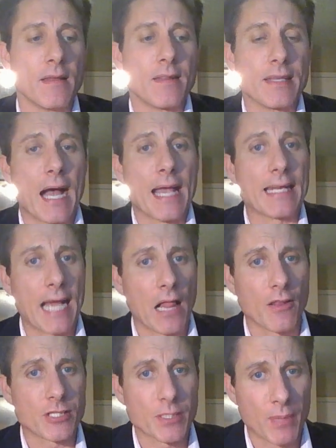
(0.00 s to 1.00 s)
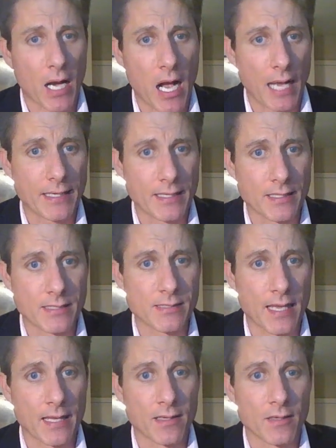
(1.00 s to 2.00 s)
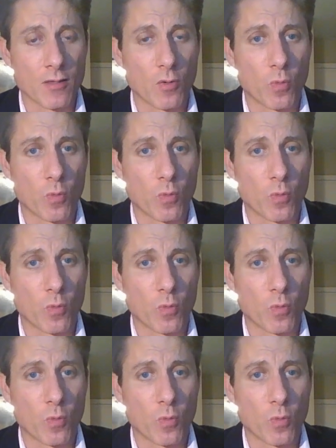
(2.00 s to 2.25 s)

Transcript: the ideology behind it is that